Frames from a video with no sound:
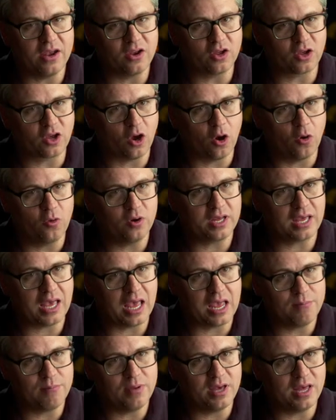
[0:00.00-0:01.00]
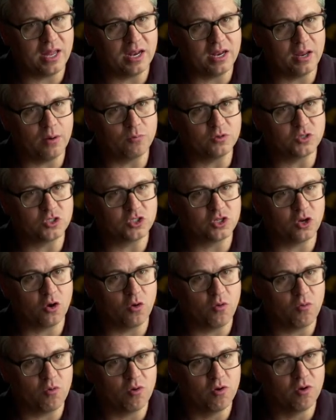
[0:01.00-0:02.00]
Dakota came in and was
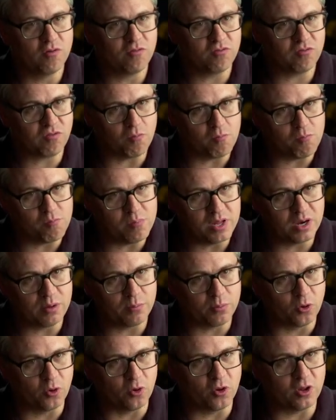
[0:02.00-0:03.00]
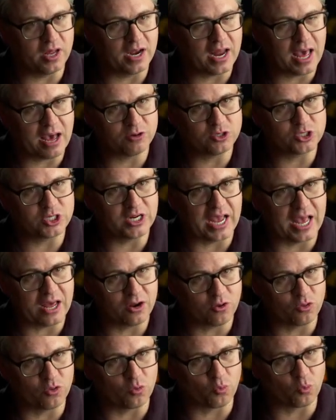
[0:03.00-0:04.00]
so formidable in how she
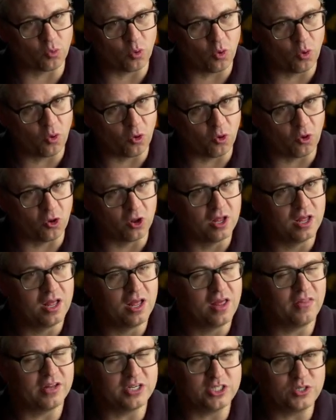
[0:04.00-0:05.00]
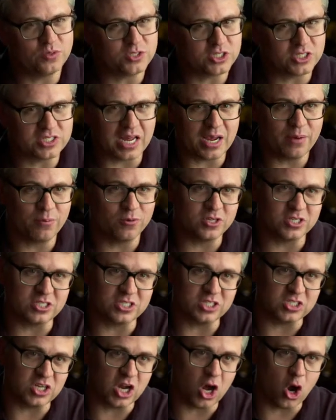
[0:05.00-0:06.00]
handled the role that she was just able to
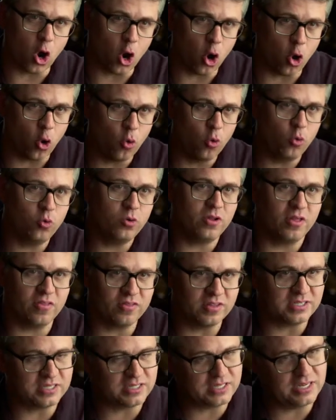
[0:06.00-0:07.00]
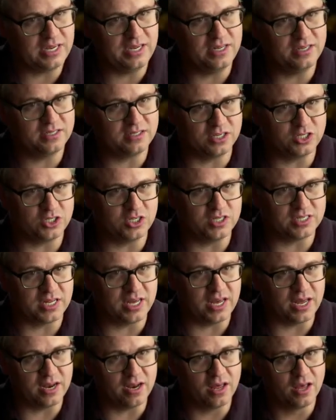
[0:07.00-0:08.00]
just own the scenes that she's
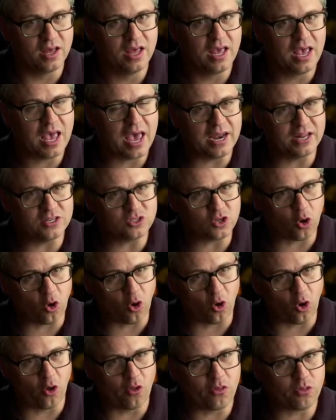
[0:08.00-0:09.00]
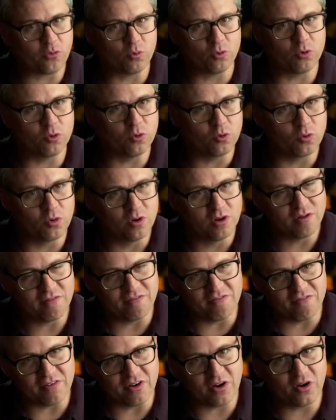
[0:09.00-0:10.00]
in. And it's all through
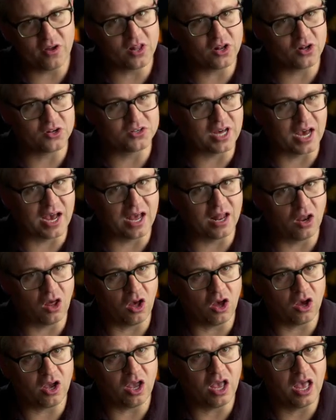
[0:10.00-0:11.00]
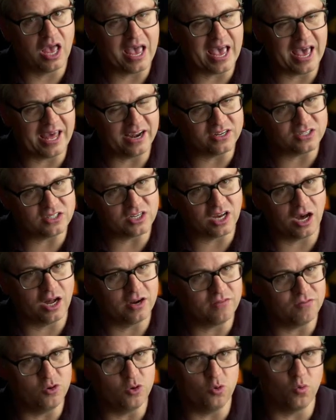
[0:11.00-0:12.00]
very little dialogue and a ton
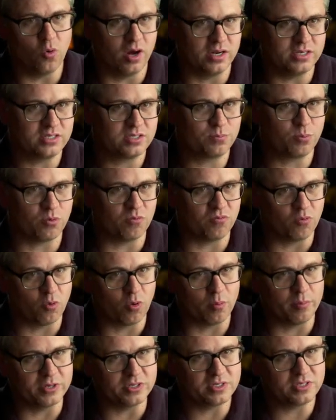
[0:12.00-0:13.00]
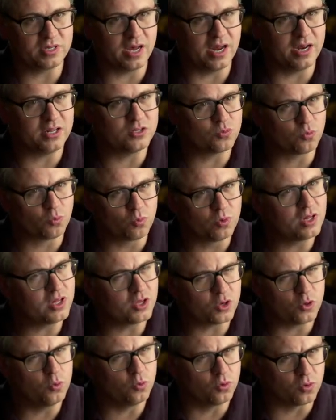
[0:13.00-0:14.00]
of nuanced performance. And it's really
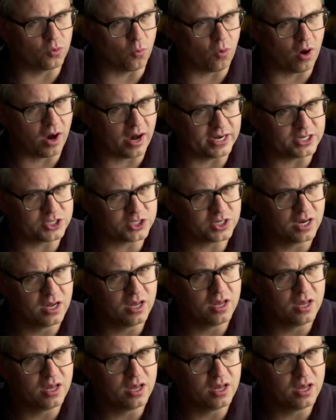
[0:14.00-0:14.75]
cool to watch,